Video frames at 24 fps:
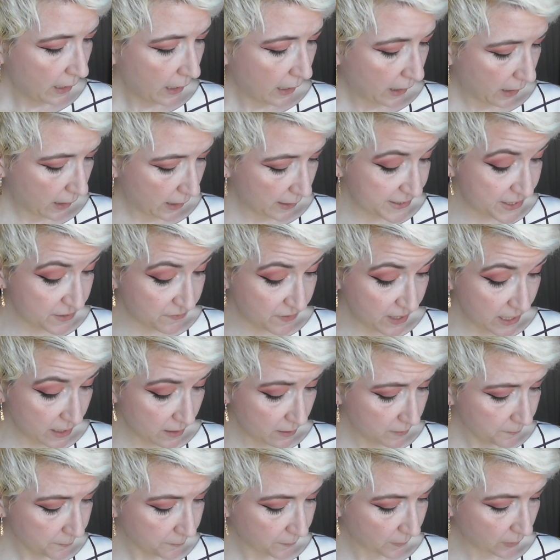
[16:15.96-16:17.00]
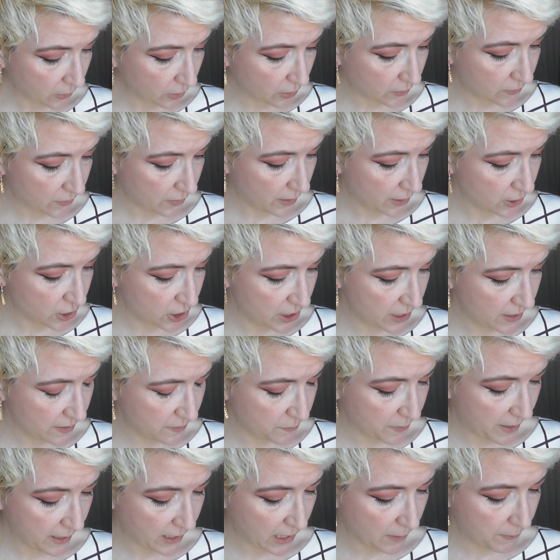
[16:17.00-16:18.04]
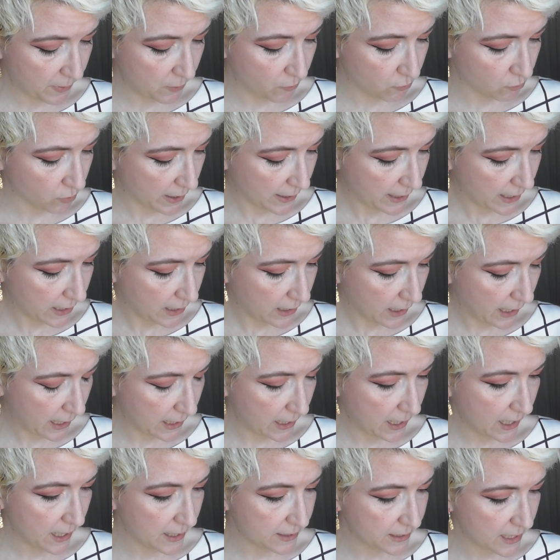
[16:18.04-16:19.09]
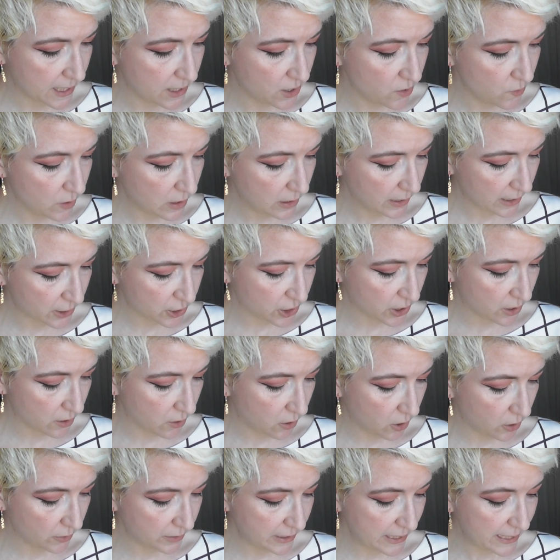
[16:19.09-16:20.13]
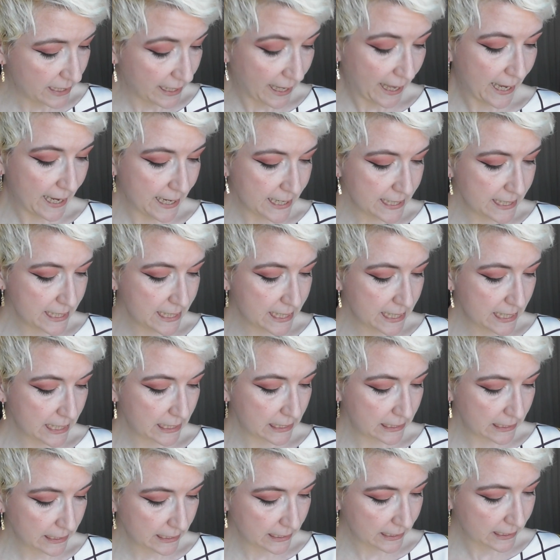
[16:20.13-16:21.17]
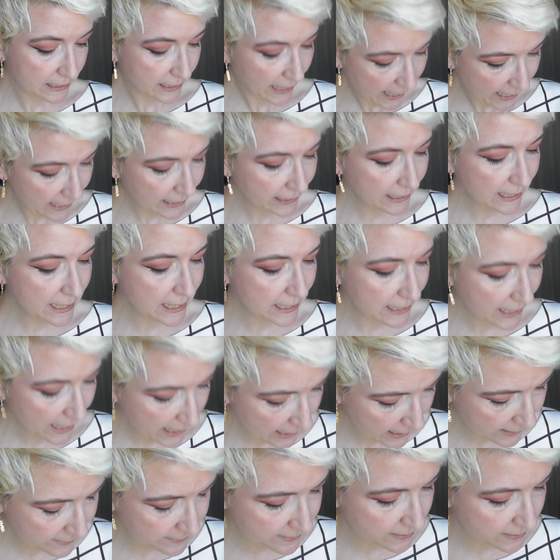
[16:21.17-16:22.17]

Devinah looks like she is back up and running and has a new collection called the Candy Cakes